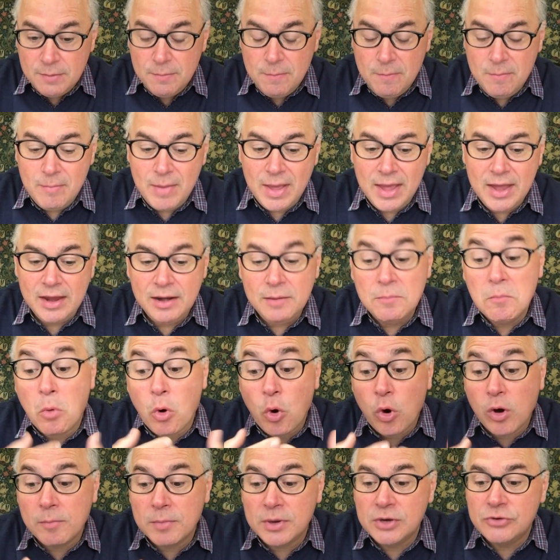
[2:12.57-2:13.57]
main
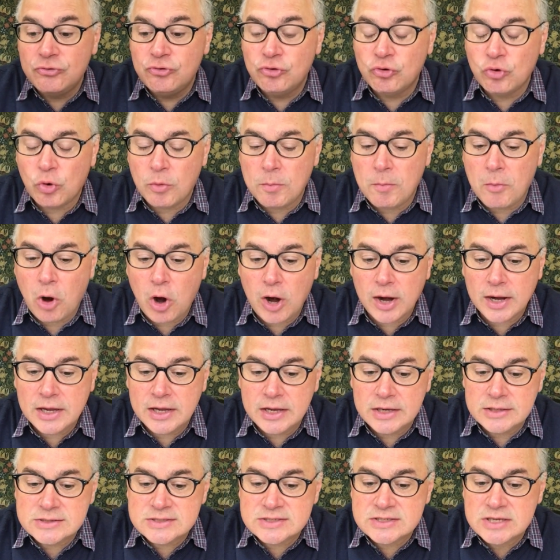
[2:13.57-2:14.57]
more mature
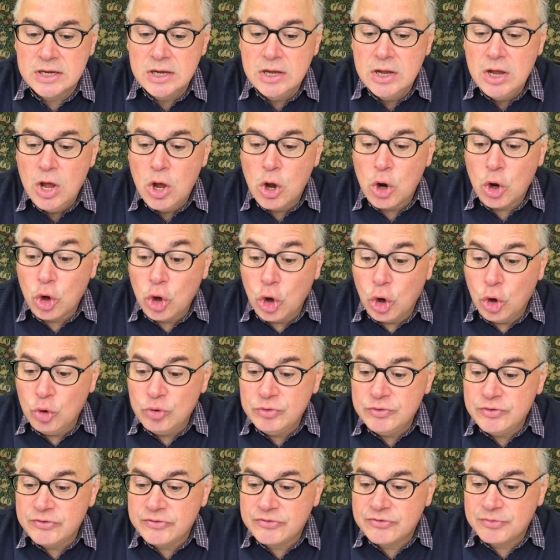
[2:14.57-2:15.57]
markets.
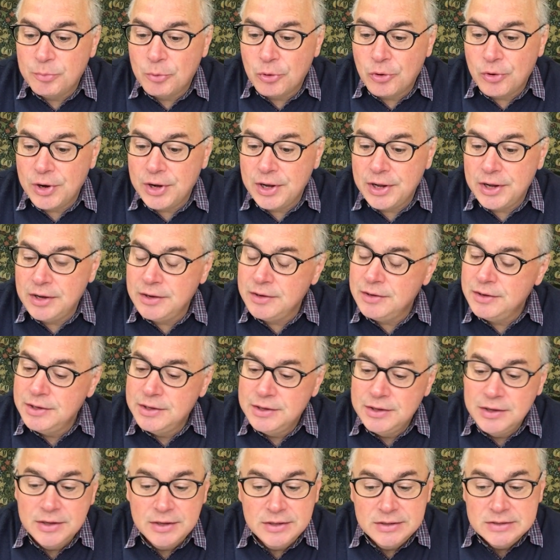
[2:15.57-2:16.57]
Gold this morning
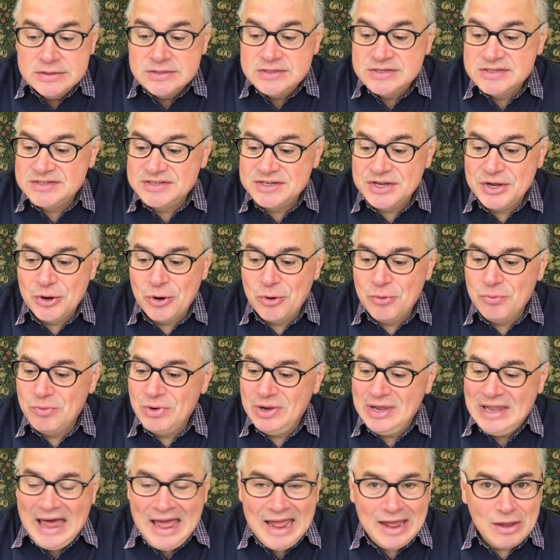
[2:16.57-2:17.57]
still
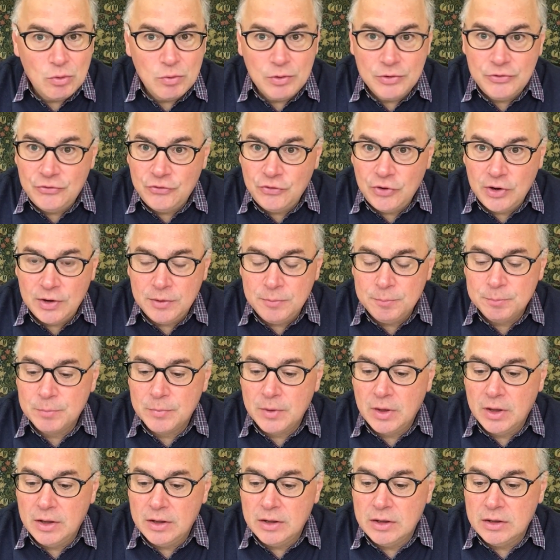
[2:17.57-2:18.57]
languishing,
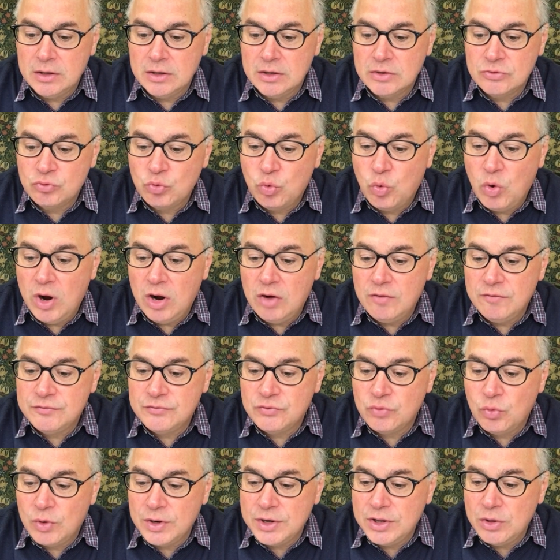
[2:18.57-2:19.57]
uh, twelve
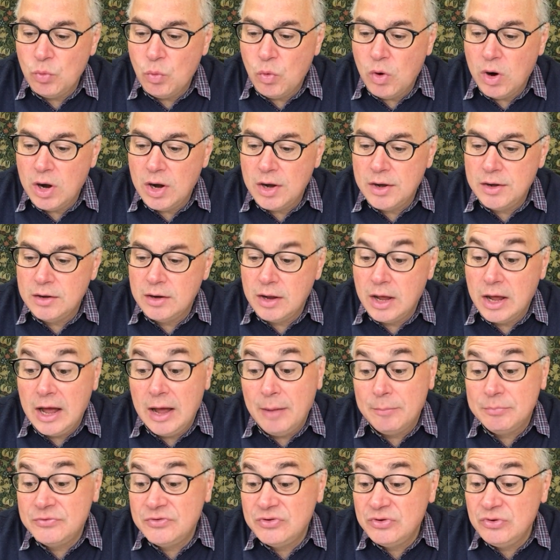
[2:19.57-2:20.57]
twenty-one,
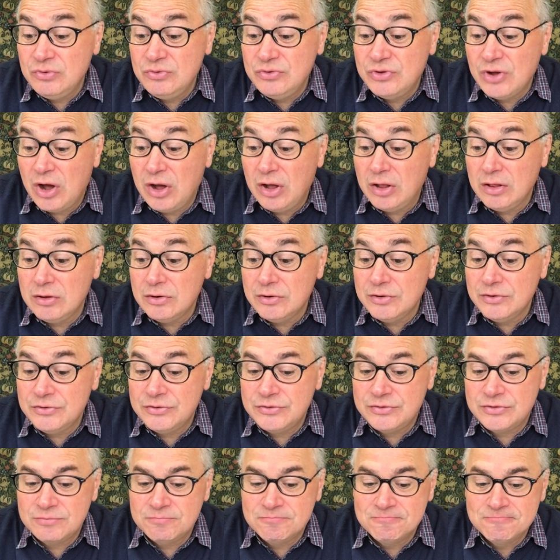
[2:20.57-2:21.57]
up two
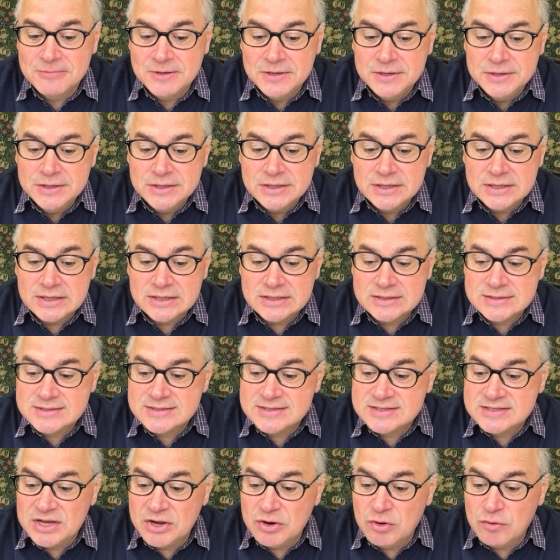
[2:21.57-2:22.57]
dollars. Uh,
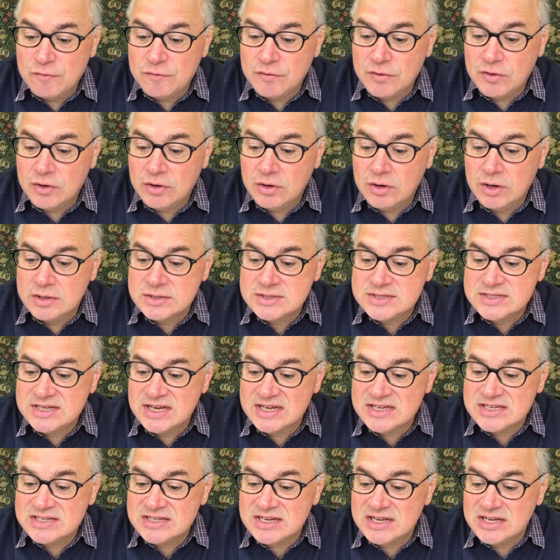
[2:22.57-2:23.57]
silver
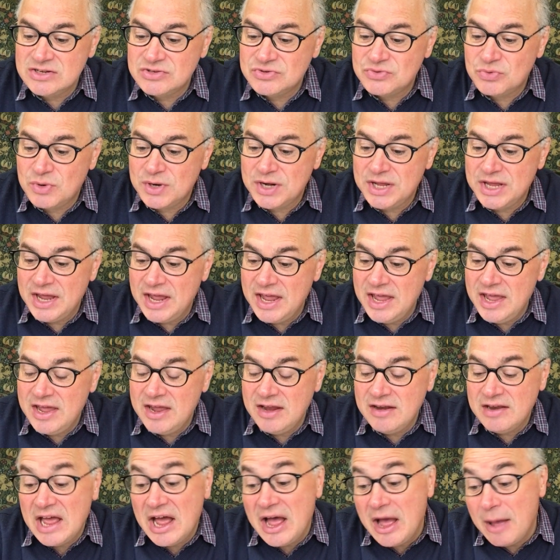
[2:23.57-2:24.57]
sixteen
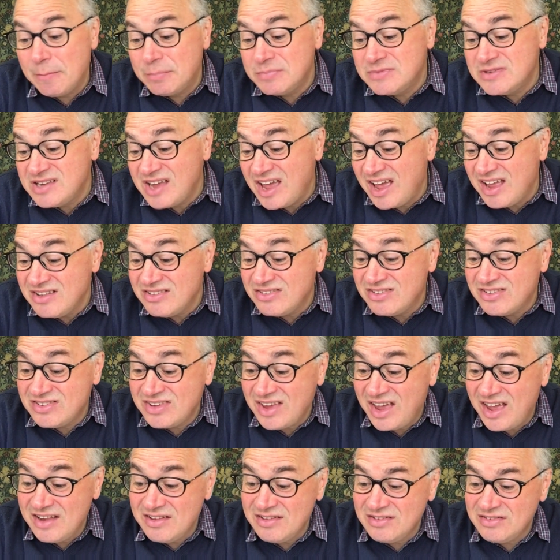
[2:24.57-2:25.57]
twenty-eight, up ten
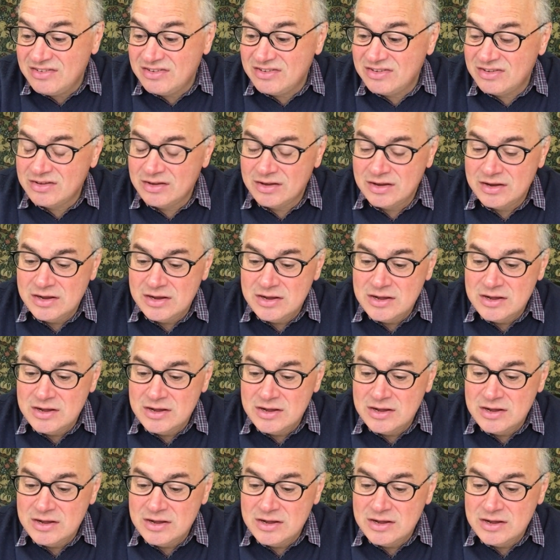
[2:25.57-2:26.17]
cents,